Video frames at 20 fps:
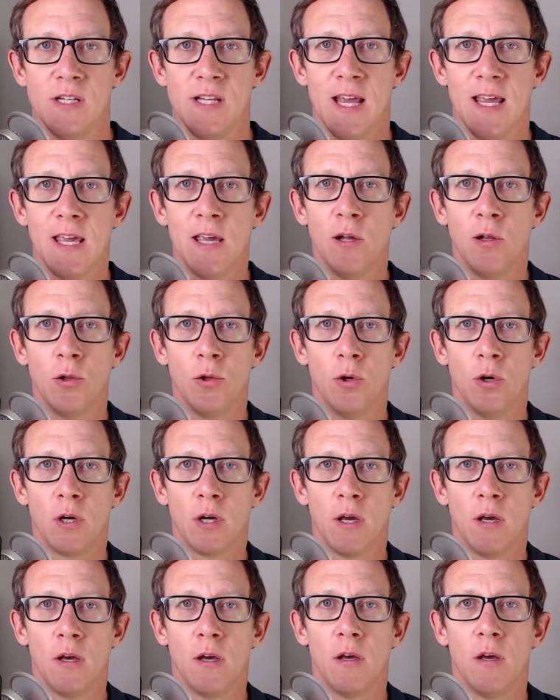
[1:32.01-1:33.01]
taking a
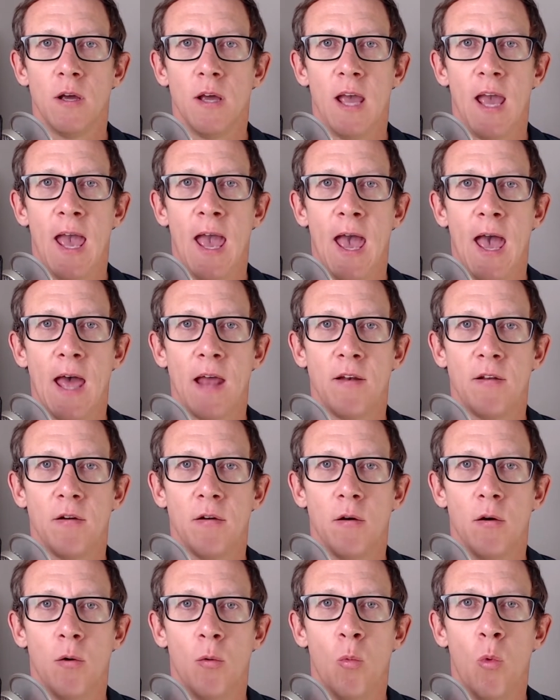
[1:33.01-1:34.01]
look at
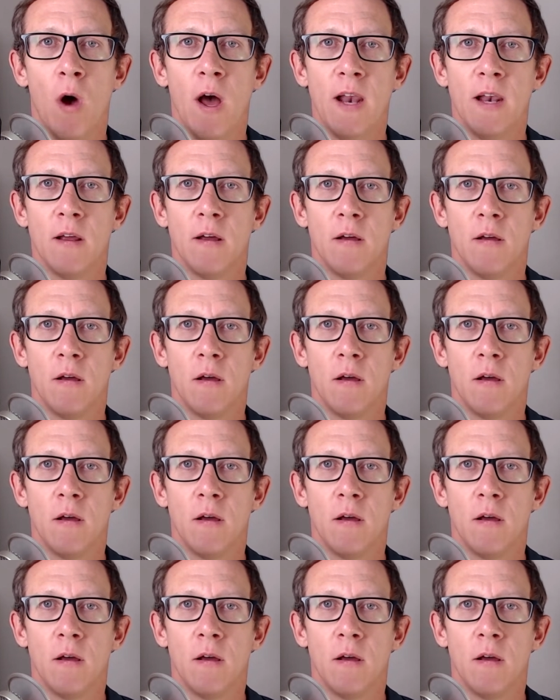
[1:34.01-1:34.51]
what